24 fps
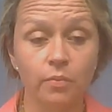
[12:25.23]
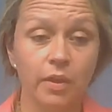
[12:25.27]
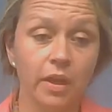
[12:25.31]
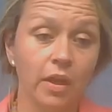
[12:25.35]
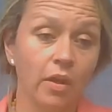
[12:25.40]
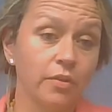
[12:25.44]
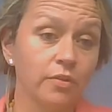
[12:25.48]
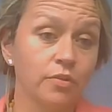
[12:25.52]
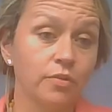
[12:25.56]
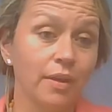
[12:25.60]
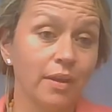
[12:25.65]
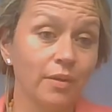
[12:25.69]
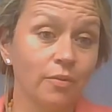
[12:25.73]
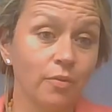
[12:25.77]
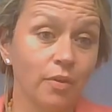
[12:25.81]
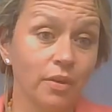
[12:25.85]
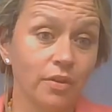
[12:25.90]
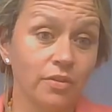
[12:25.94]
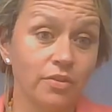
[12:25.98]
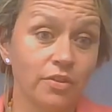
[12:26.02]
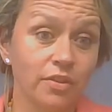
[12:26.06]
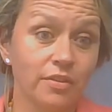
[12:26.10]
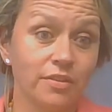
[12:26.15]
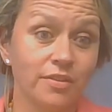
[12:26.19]
We also had
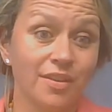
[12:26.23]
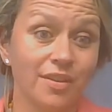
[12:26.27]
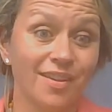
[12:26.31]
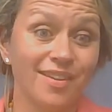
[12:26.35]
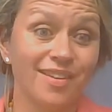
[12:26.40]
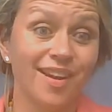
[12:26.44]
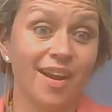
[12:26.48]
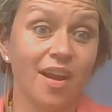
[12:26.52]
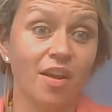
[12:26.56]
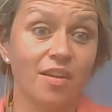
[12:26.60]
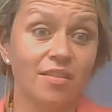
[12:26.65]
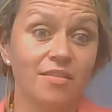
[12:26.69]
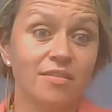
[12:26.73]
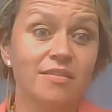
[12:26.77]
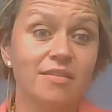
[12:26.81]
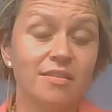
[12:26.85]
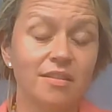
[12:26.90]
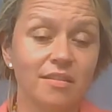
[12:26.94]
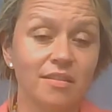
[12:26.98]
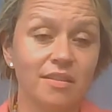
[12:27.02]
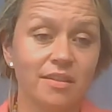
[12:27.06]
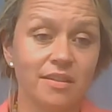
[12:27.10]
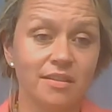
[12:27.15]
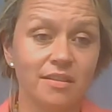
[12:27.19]
questions on
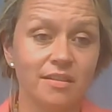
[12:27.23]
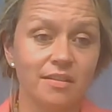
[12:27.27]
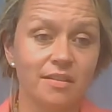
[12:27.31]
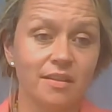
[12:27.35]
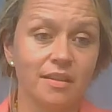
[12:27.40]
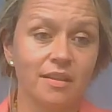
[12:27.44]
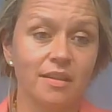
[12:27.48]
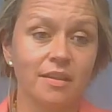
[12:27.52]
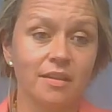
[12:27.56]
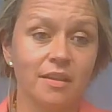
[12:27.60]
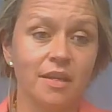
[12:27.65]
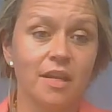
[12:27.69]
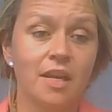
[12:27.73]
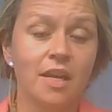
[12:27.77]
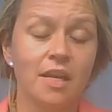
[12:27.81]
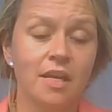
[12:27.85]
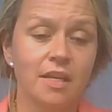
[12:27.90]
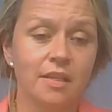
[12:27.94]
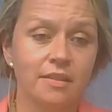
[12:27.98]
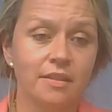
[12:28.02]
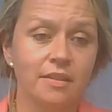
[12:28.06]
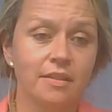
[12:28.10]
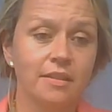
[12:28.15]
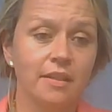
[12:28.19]
unsolicited
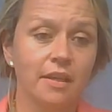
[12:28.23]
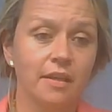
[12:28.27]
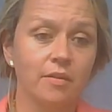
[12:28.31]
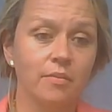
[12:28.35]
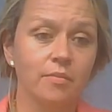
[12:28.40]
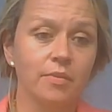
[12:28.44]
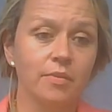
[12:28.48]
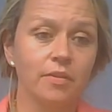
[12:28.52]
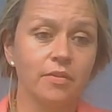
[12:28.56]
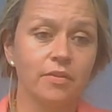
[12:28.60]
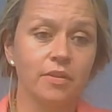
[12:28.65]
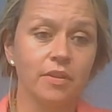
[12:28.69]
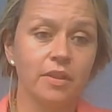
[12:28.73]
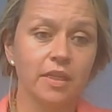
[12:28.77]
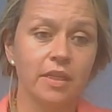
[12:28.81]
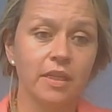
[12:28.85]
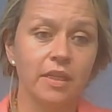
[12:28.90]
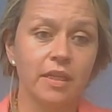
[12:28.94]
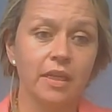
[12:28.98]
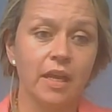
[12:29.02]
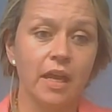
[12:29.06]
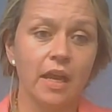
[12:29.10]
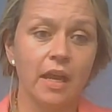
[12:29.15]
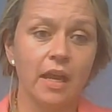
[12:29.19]

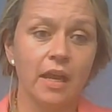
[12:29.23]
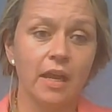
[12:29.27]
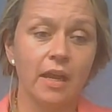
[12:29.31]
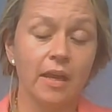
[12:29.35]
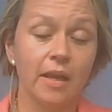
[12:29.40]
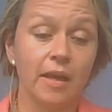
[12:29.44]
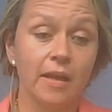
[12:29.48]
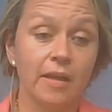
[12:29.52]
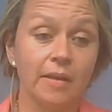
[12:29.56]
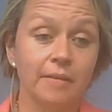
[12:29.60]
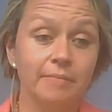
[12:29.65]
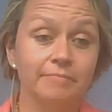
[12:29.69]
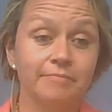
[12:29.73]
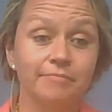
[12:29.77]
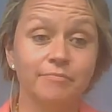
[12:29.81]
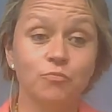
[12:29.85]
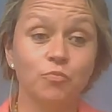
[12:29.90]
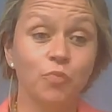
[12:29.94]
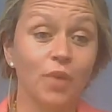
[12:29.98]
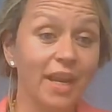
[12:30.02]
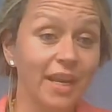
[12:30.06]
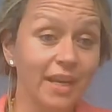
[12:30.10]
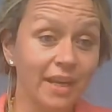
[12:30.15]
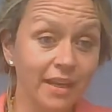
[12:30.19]
sustainability uh,
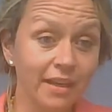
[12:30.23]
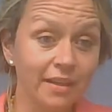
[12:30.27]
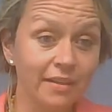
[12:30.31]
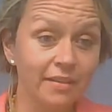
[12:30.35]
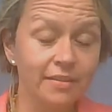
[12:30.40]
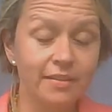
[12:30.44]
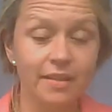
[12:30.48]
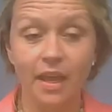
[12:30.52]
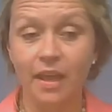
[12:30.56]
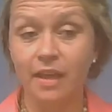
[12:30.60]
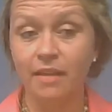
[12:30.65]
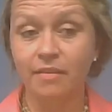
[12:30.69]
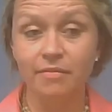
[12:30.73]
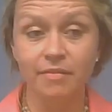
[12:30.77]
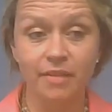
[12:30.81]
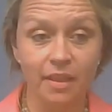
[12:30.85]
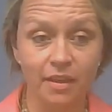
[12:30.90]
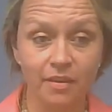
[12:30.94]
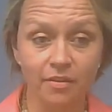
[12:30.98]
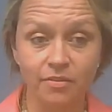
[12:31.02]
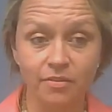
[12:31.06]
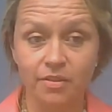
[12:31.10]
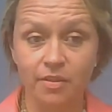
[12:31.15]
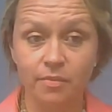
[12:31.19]
ratings that
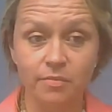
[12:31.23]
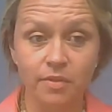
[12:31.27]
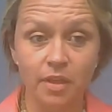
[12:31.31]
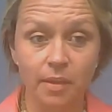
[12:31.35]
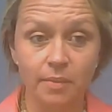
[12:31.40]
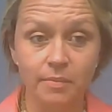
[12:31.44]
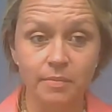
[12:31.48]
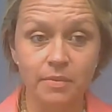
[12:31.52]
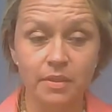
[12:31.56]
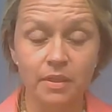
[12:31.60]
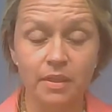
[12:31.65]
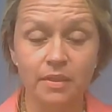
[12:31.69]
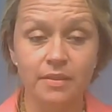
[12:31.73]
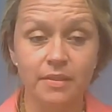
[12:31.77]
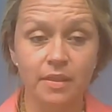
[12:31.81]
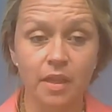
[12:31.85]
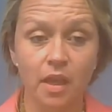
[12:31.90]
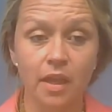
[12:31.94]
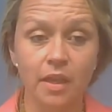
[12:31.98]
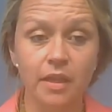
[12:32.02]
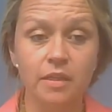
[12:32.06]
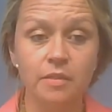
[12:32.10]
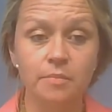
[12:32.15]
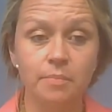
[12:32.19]
that are sometimes
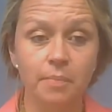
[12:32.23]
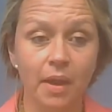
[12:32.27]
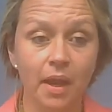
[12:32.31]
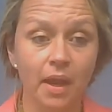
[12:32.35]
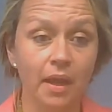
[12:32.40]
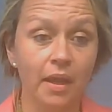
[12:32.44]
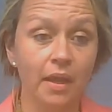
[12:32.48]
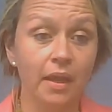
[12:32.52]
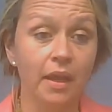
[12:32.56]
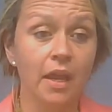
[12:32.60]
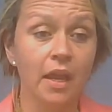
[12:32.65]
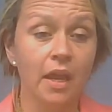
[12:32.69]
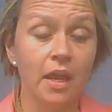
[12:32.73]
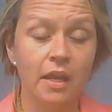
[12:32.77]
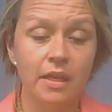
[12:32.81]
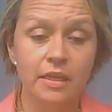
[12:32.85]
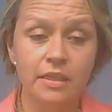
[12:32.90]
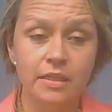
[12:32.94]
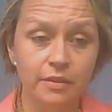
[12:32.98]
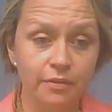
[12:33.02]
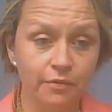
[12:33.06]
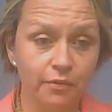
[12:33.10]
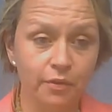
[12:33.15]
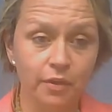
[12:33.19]
assigned by
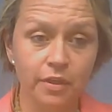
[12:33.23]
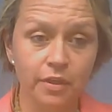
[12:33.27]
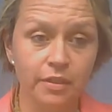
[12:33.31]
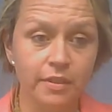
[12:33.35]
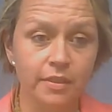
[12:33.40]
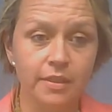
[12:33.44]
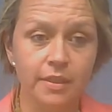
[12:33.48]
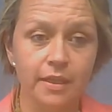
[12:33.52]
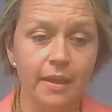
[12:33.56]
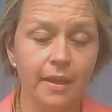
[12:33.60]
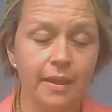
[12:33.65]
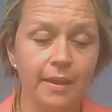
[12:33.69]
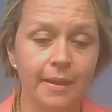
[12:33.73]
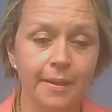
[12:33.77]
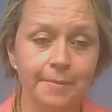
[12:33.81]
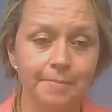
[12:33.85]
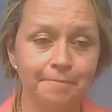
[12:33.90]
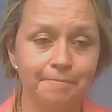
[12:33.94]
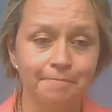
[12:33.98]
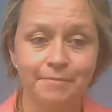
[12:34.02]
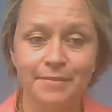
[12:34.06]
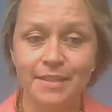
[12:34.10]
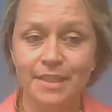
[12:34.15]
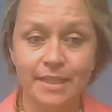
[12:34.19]
different
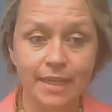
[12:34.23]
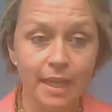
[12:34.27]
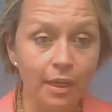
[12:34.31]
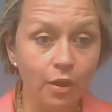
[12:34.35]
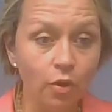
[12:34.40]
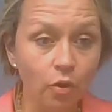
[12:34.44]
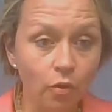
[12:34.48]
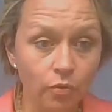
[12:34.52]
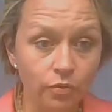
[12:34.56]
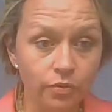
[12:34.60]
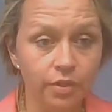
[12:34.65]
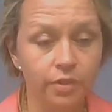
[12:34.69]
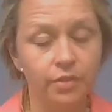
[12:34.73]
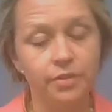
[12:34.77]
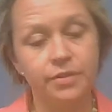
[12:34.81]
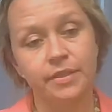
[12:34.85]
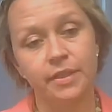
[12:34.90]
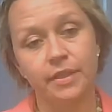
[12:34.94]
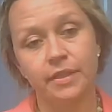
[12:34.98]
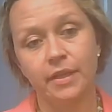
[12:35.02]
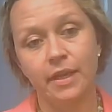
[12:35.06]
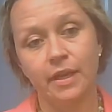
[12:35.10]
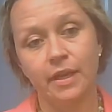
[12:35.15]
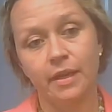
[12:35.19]
um,
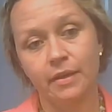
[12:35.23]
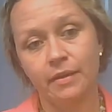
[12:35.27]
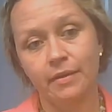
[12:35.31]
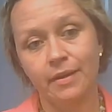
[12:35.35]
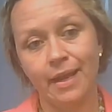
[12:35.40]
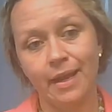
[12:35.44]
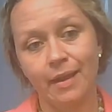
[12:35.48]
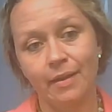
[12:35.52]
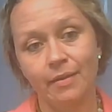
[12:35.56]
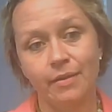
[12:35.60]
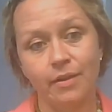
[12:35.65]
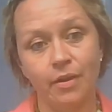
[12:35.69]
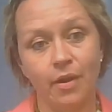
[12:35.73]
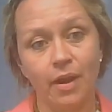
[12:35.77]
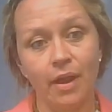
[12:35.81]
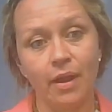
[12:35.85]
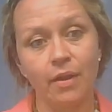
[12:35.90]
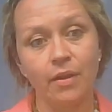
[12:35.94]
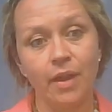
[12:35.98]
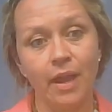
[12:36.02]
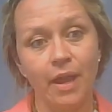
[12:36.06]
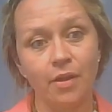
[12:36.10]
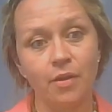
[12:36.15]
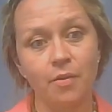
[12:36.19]
stakeholders, and and you know
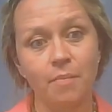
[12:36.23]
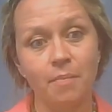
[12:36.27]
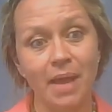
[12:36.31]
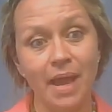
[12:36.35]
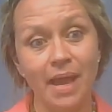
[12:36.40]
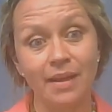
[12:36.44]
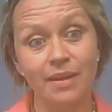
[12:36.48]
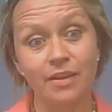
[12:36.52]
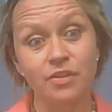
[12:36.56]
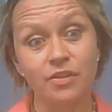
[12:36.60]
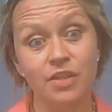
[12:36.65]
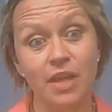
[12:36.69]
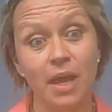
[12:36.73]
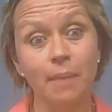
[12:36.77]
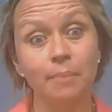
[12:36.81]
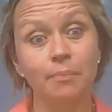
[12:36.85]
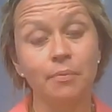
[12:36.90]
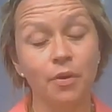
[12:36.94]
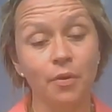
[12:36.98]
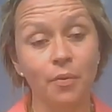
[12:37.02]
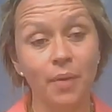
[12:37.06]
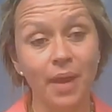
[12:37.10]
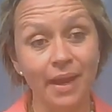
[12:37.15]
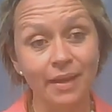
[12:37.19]
how, how to manage that
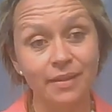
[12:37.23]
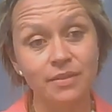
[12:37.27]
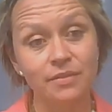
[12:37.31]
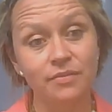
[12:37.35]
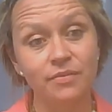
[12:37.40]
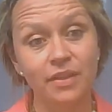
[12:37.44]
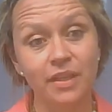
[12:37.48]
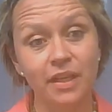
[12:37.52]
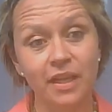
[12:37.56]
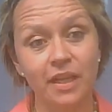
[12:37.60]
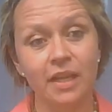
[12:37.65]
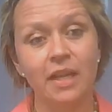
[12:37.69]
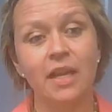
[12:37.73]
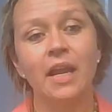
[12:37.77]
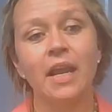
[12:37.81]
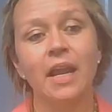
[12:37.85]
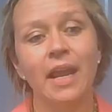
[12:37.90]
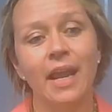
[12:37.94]
proactively,